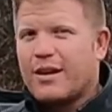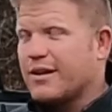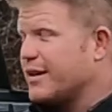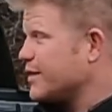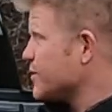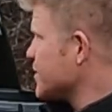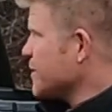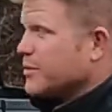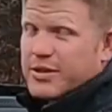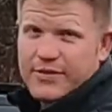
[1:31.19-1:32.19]
Alright, so
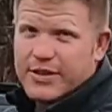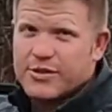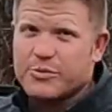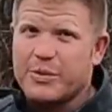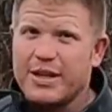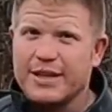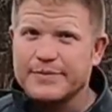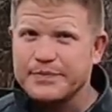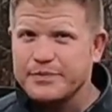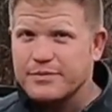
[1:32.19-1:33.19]
some of those features being,
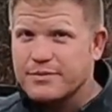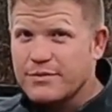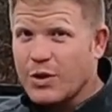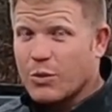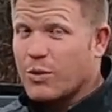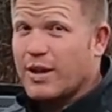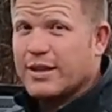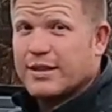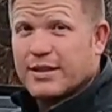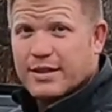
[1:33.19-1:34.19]

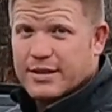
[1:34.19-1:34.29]
one,